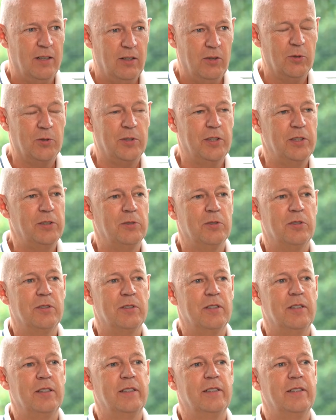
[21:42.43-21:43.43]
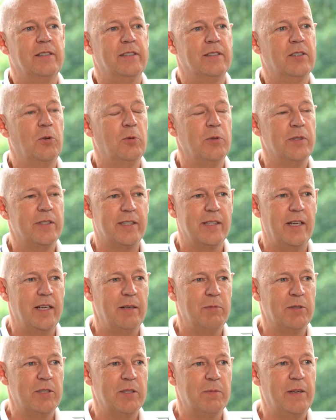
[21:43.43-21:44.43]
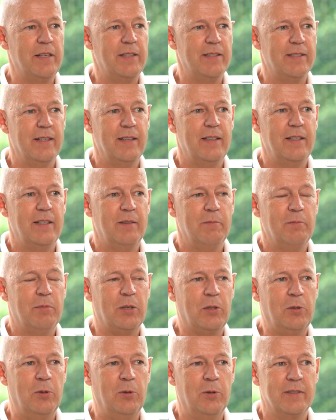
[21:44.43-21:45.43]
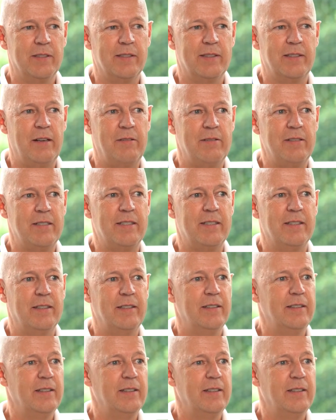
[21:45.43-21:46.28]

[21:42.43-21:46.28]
look into this whole cyberspace, because there is